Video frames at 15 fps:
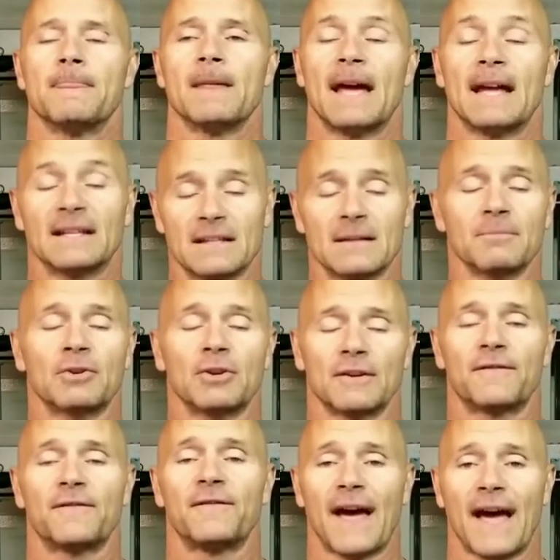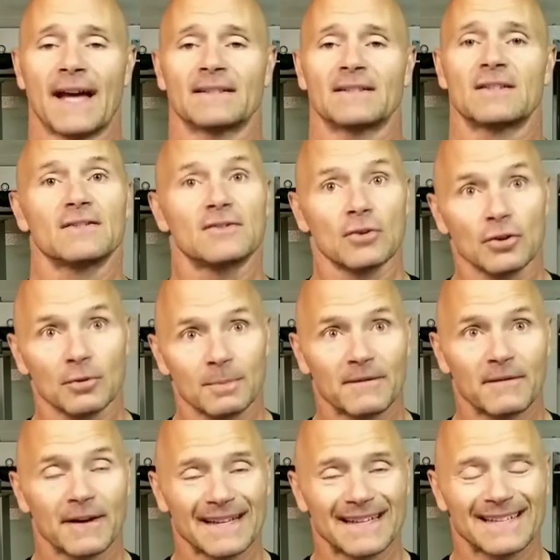and some good fats. So you'll be
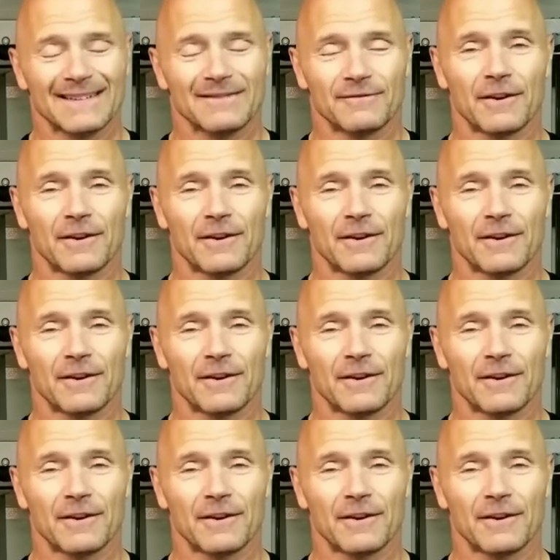very,